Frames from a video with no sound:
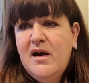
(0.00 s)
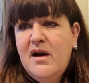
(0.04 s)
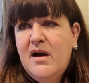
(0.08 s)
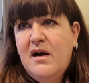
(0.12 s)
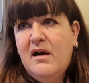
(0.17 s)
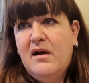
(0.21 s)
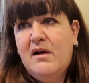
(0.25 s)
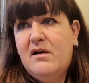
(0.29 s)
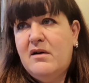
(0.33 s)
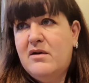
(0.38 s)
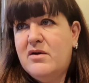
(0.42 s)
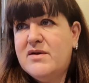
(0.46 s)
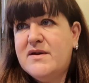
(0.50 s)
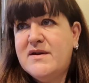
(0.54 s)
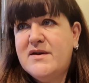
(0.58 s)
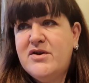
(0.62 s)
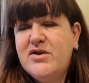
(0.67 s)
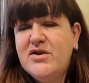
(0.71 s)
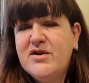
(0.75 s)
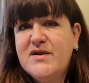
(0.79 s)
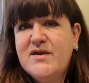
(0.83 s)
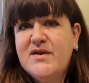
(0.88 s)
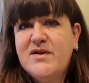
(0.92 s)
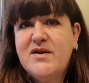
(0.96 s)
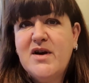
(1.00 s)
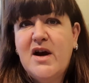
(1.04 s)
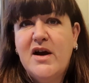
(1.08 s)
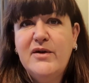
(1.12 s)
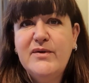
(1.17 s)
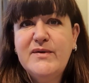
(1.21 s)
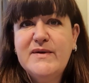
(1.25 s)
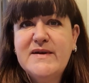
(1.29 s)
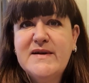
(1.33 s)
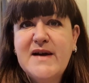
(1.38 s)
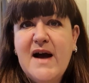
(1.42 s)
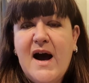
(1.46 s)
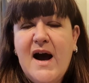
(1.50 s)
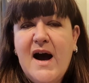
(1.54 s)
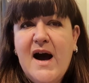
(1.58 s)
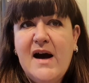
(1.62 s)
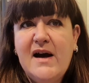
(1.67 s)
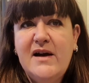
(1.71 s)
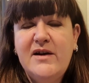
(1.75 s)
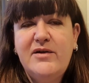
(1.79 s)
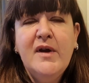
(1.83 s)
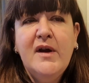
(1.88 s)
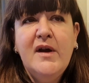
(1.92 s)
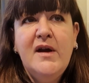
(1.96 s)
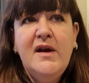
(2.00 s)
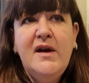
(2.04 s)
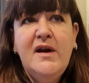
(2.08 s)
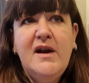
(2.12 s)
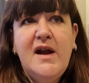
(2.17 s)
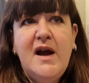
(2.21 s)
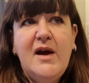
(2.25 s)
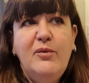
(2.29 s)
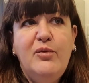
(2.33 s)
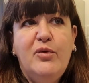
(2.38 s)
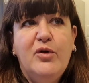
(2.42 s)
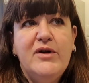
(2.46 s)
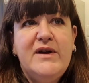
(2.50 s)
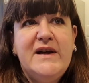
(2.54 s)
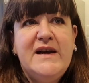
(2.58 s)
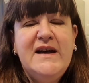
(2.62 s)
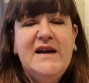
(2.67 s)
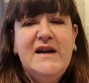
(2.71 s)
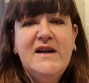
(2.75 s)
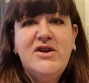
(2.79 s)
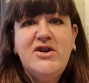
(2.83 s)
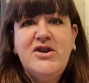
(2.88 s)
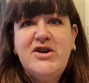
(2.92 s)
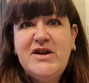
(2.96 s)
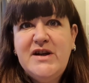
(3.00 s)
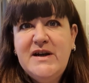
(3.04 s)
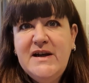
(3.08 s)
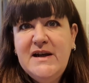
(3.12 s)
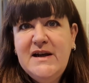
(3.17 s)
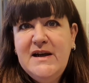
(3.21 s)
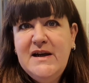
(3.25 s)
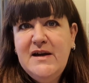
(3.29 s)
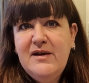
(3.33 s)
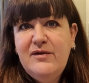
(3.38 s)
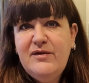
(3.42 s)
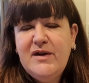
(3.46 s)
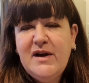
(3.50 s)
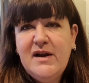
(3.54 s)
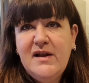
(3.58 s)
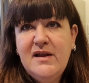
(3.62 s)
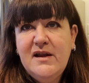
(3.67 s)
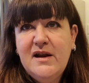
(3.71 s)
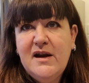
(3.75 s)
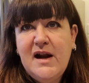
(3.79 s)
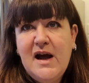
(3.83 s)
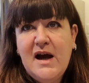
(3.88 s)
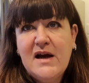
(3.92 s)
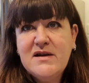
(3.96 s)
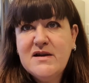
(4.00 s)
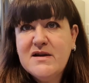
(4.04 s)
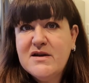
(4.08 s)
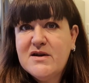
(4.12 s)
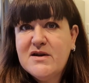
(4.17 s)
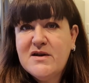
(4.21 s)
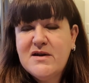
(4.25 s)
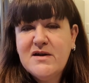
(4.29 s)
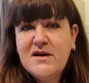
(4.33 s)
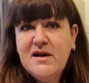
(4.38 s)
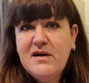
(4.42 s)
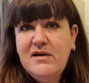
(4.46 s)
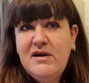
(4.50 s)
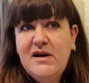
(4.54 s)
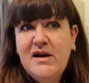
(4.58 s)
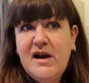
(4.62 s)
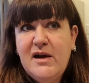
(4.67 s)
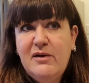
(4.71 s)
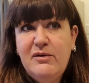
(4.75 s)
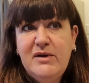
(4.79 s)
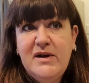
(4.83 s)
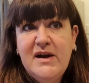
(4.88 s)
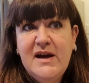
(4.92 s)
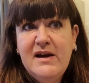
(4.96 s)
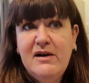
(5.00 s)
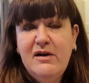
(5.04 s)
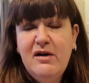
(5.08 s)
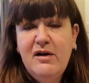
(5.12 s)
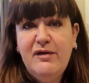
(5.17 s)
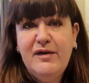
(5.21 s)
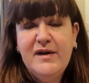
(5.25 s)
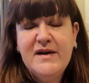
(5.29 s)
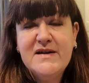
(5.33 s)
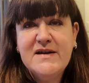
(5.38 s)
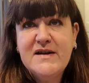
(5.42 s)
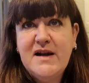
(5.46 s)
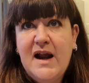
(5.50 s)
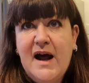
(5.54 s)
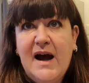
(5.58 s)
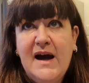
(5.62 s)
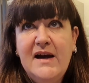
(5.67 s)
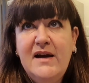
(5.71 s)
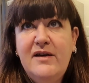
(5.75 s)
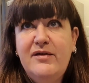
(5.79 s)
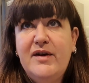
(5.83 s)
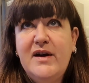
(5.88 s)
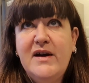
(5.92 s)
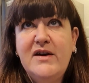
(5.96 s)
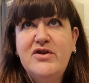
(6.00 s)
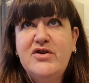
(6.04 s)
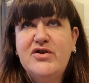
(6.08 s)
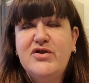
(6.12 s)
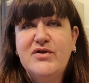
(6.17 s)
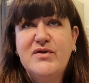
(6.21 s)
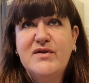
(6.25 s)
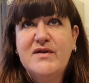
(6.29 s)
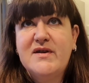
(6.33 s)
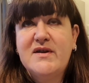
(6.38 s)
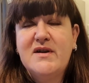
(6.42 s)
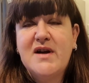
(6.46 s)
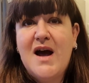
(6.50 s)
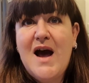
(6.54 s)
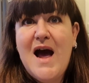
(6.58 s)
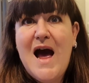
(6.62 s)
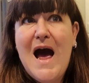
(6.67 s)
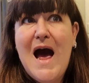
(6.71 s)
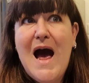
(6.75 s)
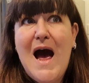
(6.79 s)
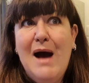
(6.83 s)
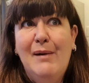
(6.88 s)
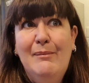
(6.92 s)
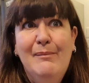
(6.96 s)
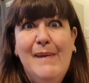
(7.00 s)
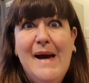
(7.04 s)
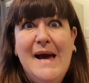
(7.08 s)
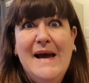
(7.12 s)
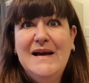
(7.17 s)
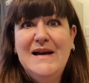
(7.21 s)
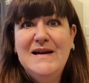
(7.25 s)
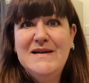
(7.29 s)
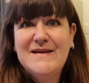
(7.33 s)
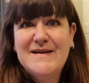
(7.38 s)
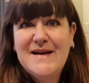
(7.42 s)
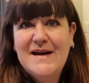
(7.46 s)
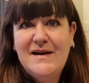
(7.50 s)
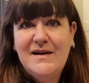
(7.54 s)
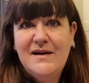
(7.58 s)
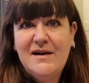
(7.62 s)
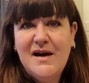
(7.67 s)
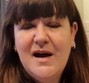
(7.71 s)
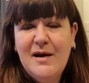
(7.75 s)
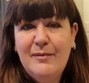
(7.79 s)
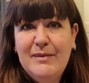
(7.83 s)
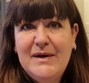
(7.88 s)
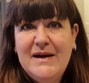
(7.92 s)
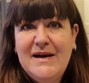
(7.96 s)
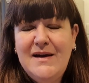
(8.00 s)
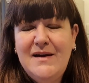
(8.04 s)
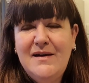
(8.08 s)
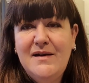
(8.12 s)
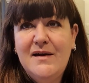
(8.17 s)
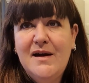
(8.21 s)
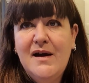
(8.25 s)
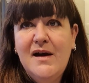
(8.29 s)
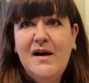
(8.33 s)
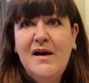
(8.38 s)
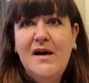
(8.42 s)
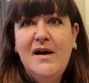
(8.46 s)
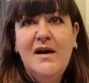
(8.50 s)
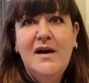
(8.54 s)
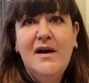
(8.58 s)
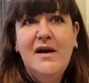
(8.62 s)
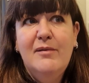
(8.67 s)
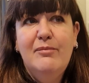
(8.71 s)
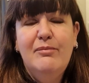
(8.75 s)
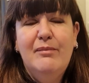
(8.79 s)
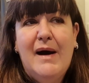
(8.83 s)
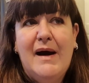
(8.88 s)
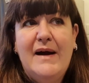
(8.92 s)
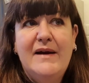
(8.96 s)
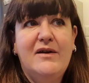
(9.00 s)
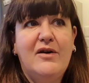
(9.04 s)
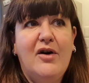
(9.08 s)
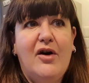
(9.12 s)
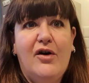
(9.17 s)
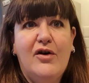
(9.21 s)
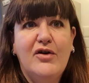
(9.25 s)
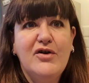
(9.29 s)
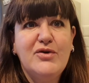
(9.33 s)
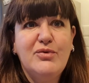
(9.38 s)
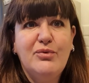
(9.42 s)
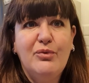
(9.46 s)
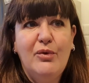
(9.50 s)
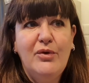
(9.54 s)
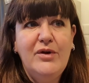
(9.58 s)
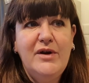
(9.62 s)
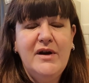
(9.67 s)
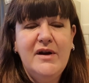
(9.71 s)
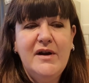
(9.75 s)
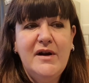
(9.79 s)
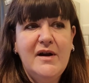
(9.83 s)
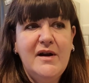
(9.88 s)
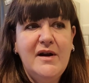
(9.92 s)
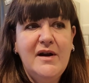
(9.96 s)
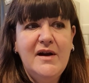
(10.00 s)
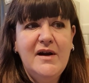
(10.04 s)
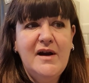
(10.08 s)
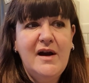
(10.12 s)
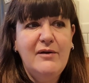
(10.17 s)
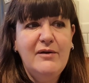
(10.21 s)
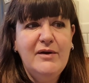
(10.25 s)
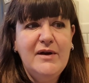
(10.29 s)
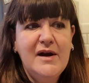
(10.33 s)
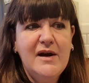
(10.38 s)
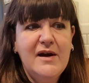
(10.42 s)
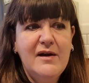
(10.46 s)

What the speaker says: oh, it's just so sad. You know, what he achieved in the last, you know, year of his life is just amazing. I mean, my gosh, you know,